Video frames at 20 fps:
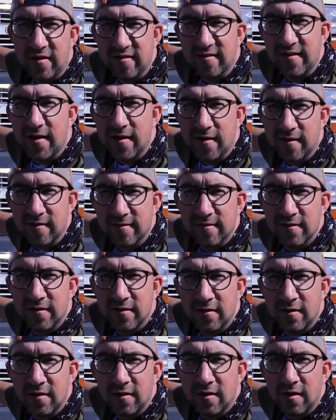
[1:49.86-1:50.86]
says,
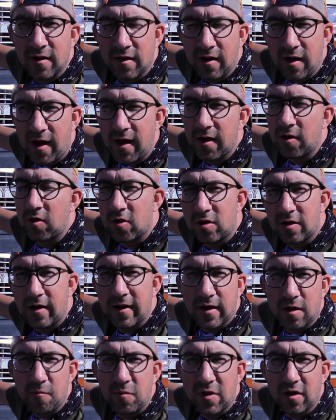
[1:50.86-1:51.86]
I look
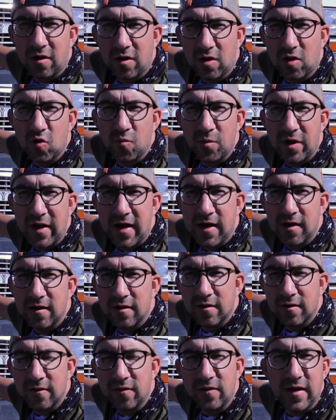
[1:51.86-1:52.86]
like I'm gonna
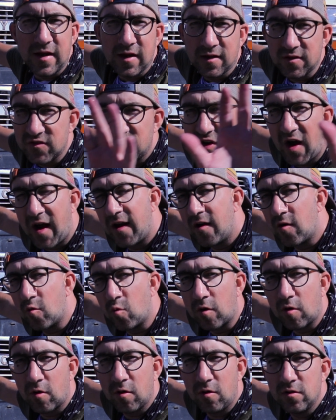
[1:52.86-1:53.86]
illuminate the entire
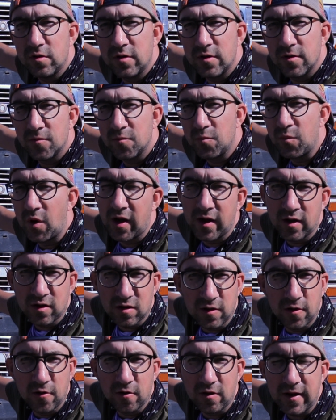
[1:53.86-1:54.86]
world, but
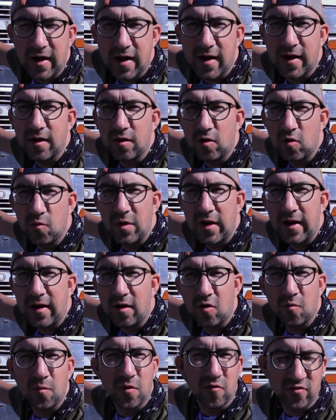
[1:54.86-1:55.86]
clearly I
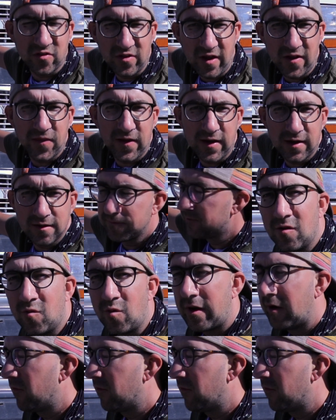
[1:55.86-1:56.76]
illuminate almost nothing. What I